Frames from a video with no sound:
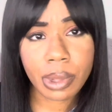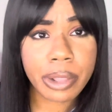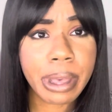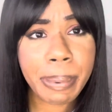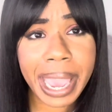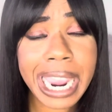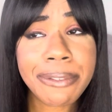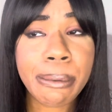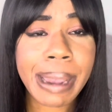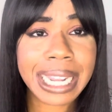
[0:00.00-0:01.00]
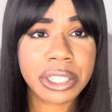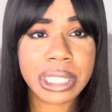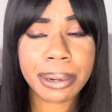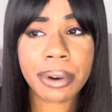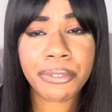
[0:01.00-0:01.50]
the pay for batches
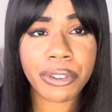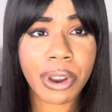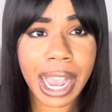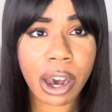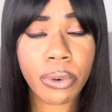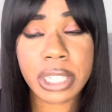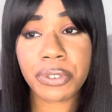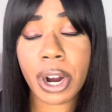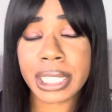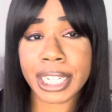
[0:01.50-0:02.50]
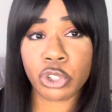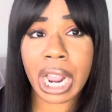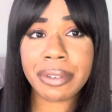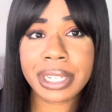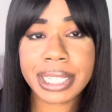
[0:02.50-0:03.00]
that were further out as far as like
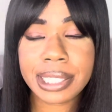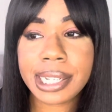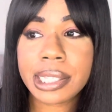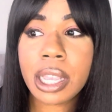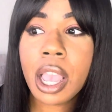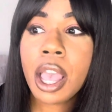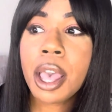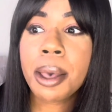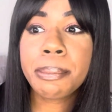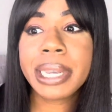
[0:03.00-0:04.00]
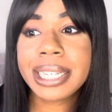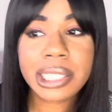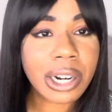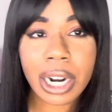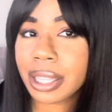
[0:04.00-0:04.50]
driving distance. But
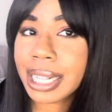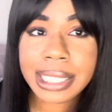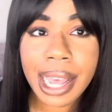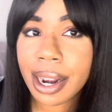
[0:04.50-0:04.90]
Instacart, that's not